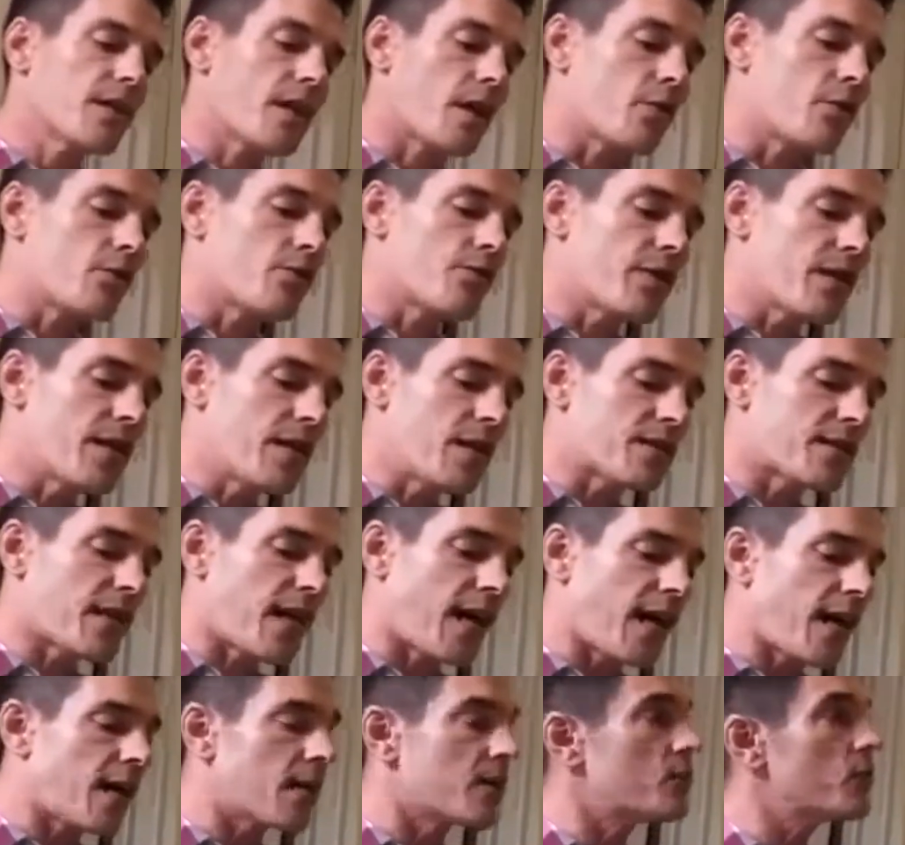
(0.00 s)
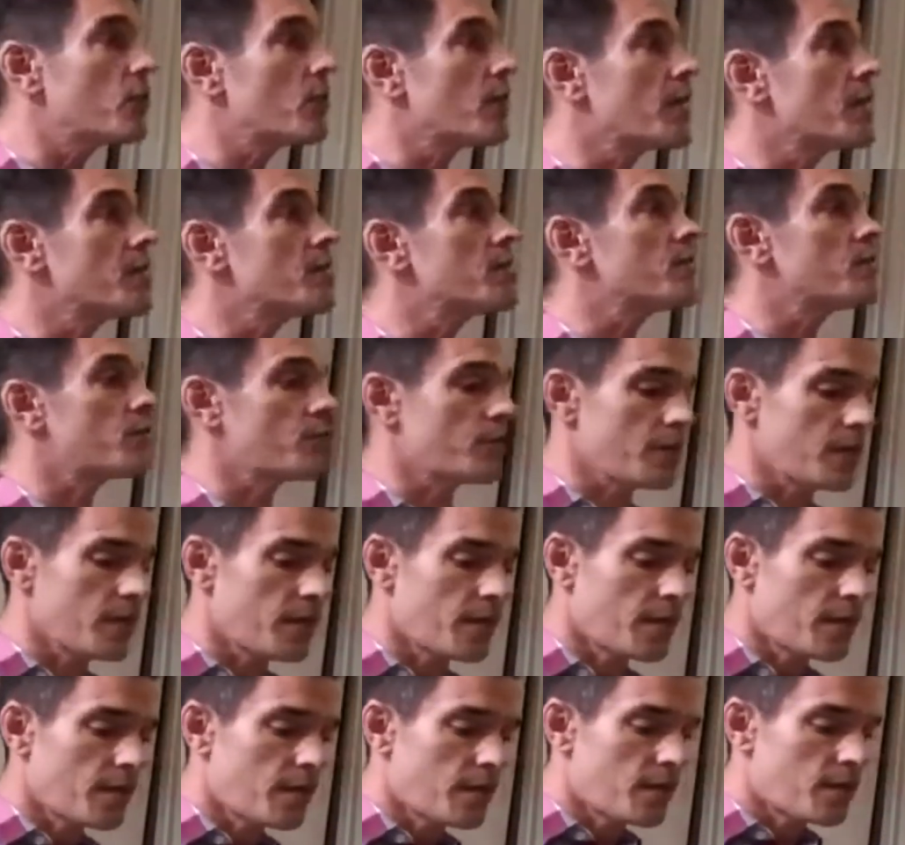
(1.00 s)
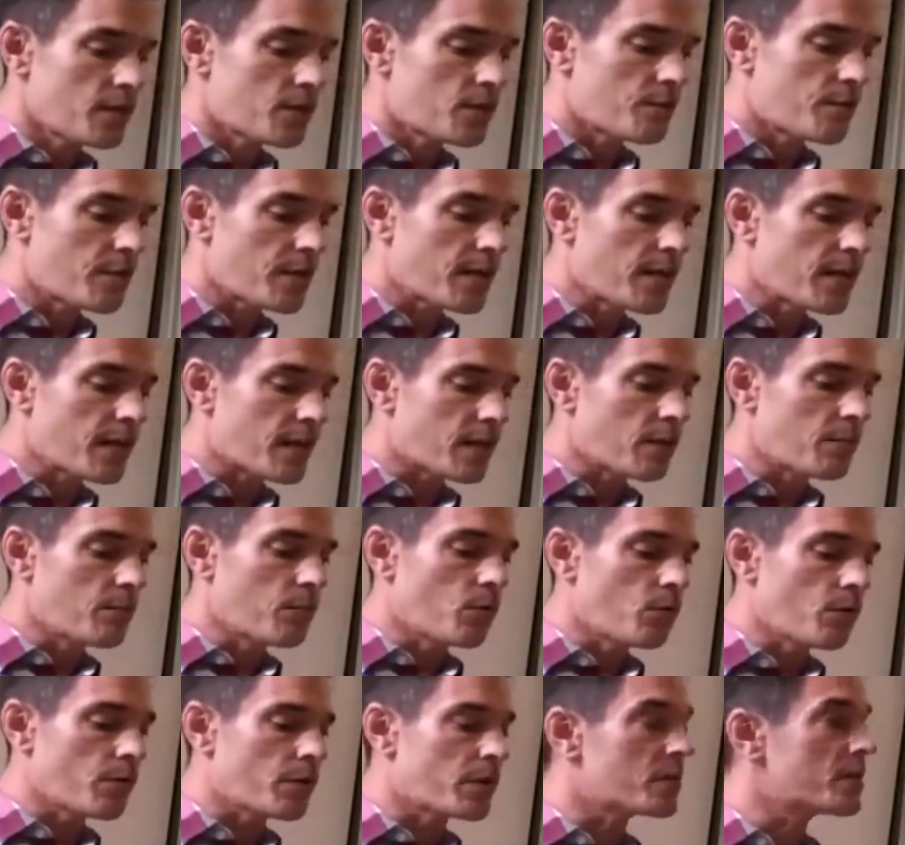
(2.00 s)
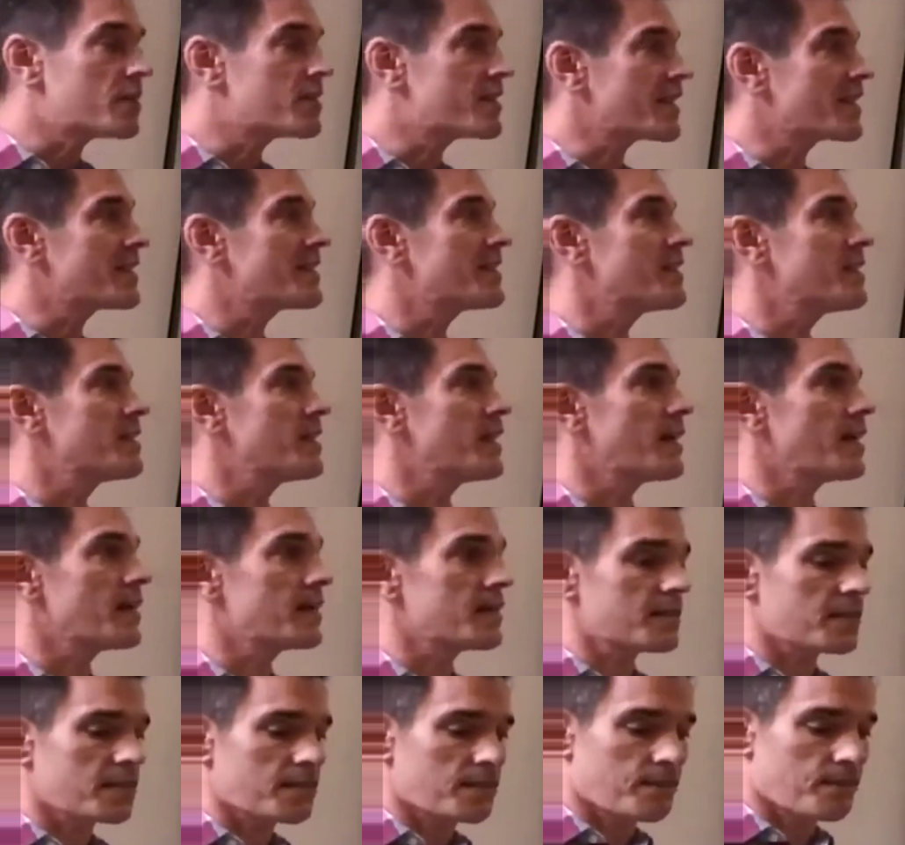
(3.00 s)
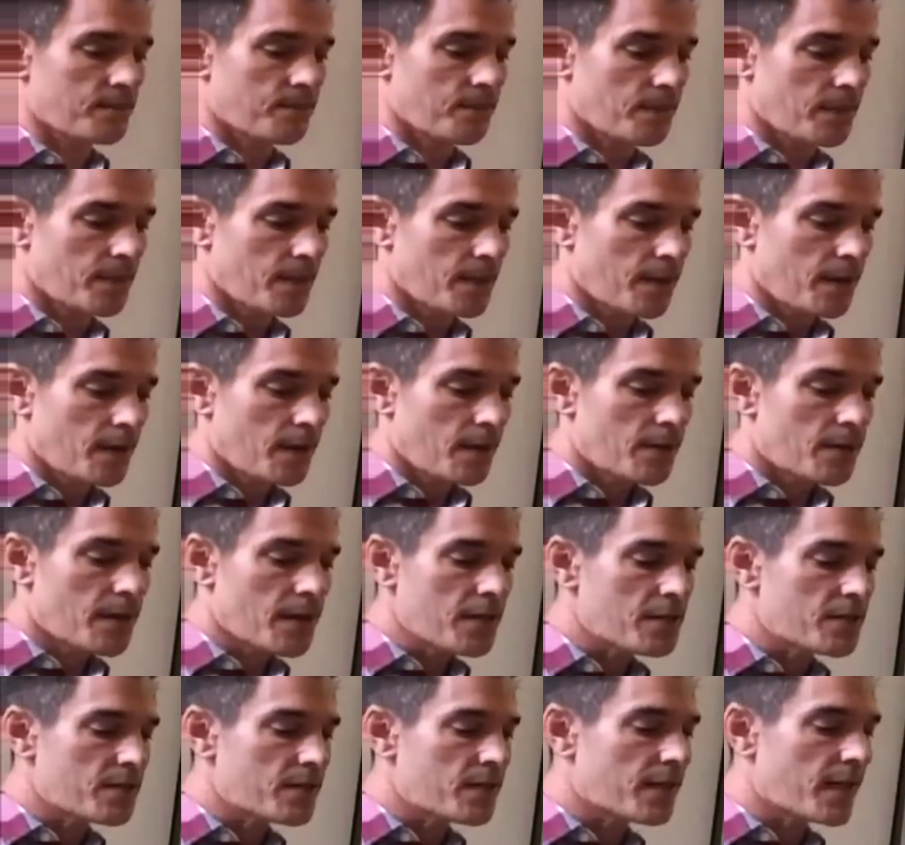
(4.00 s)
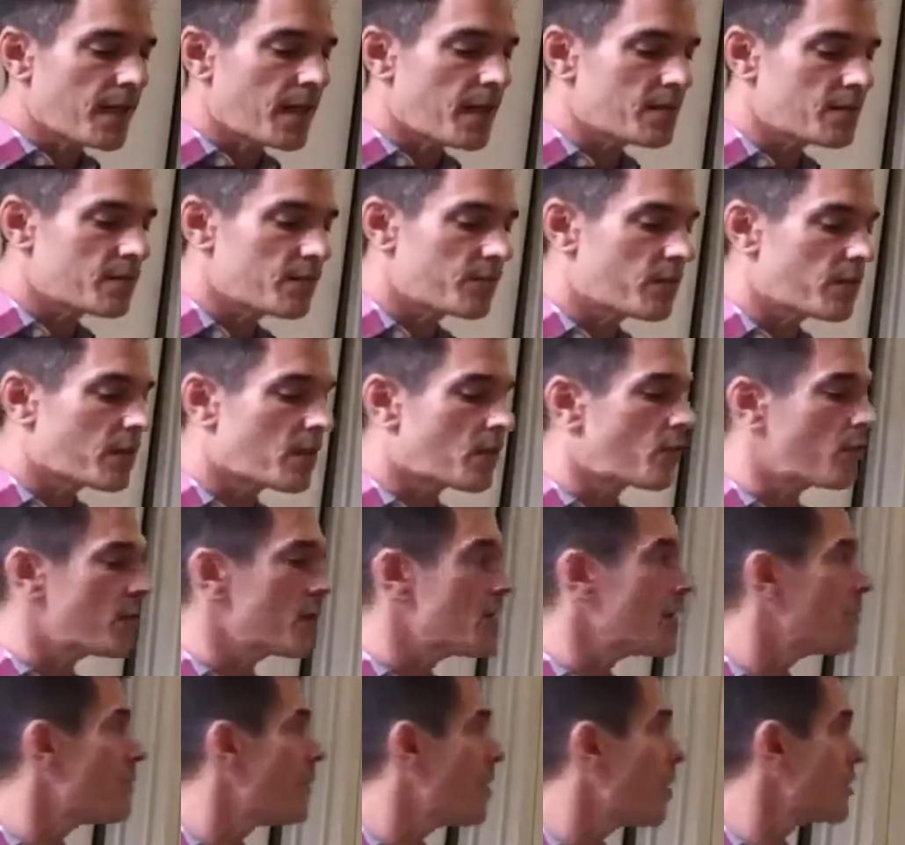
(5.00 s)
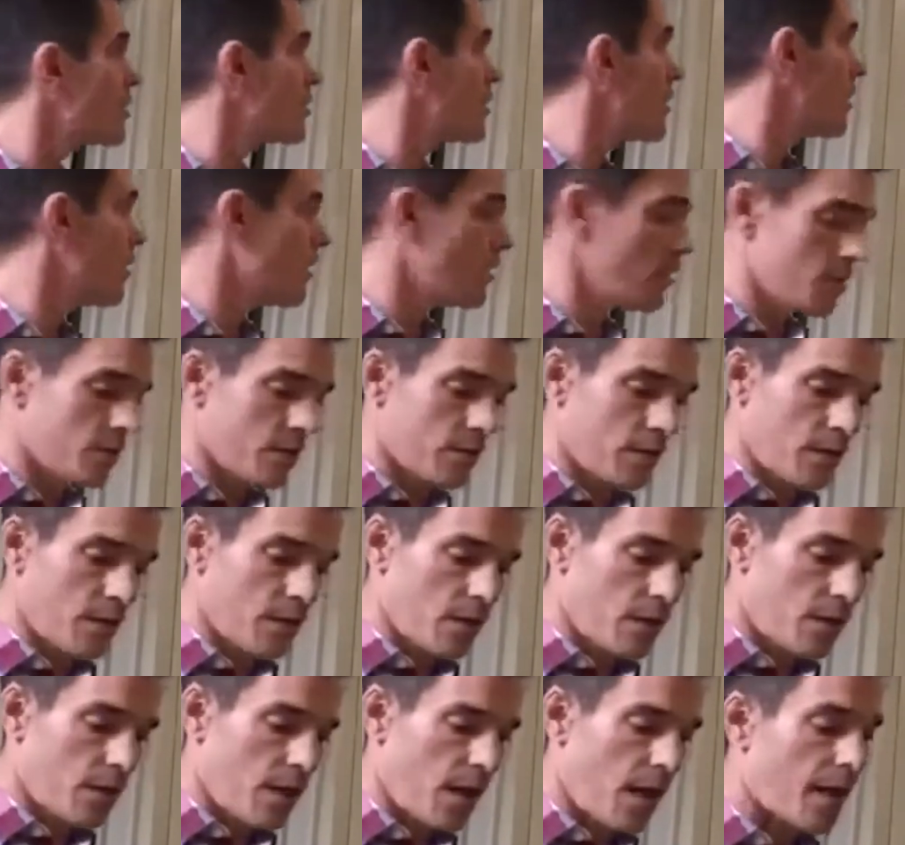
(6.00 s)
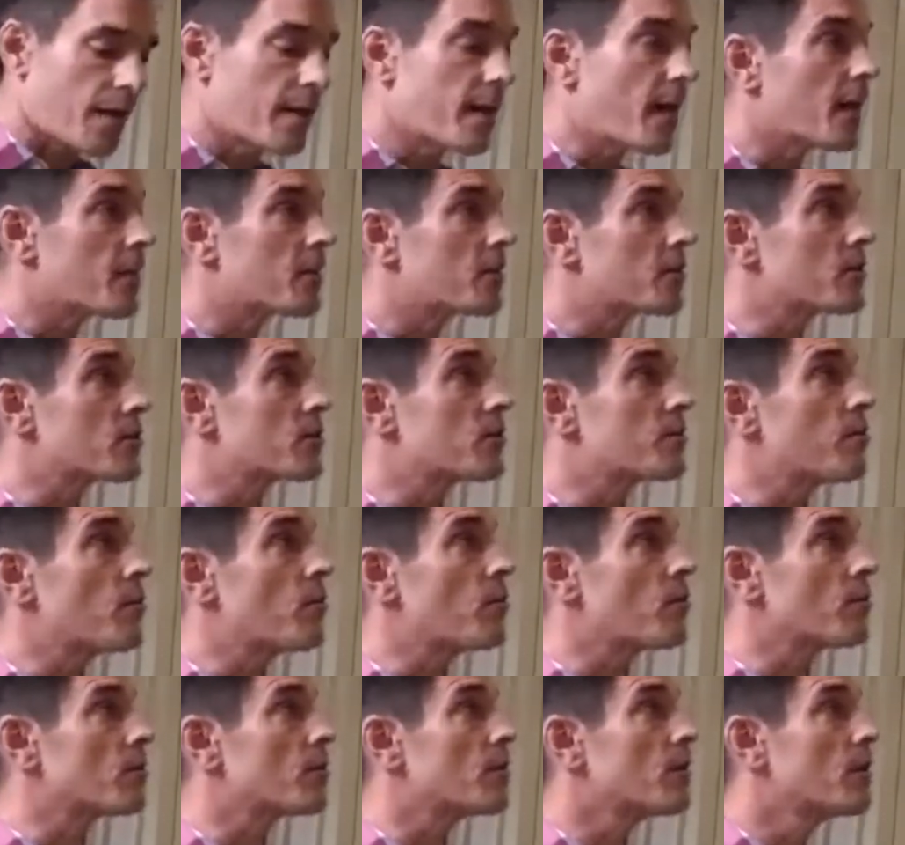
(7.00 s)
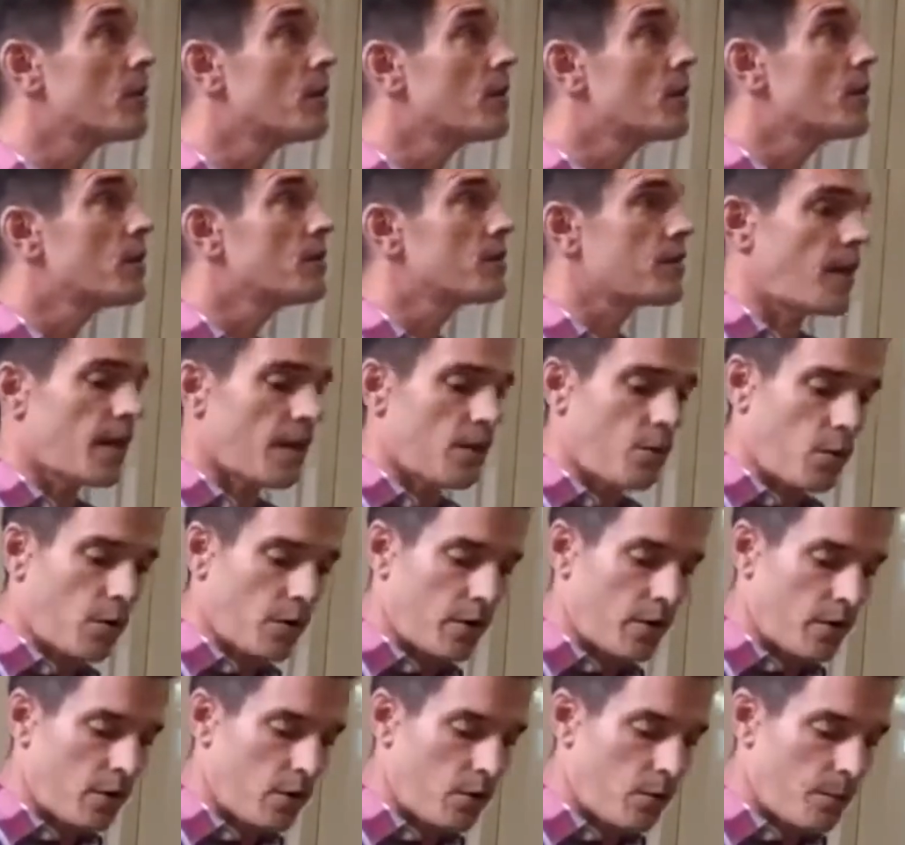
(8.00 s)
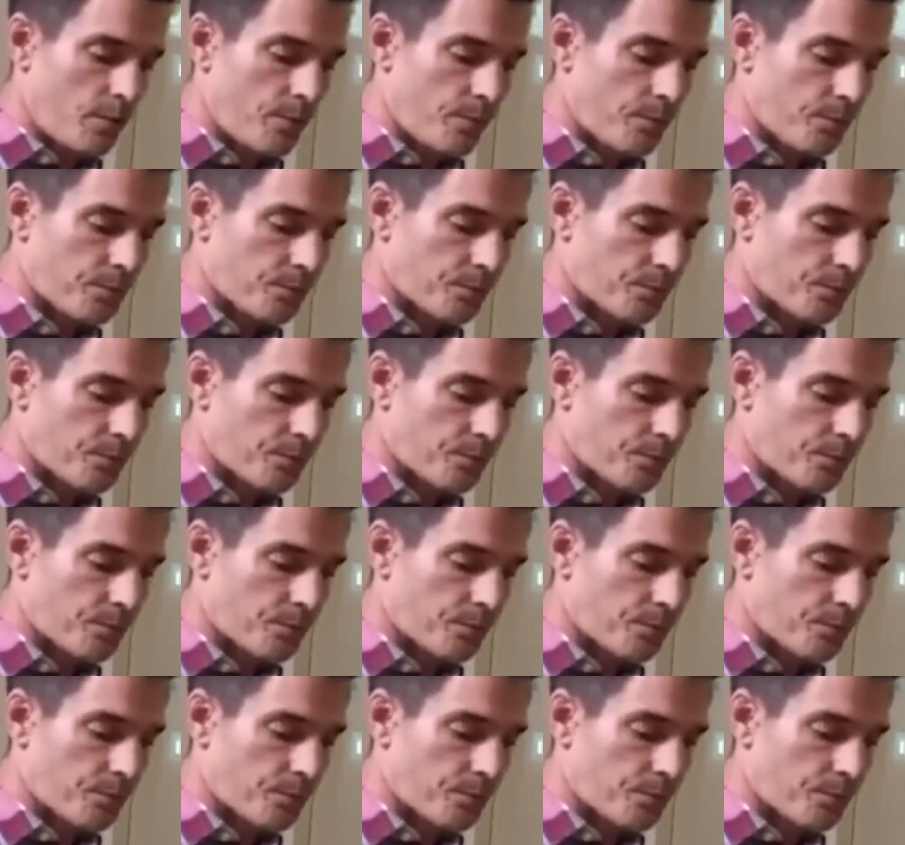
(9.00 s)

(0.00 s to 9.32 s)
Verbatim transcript: that reveal its actual history to be little more than 60 years. This is the case of the Korean martial art and national sport, Taekwondo.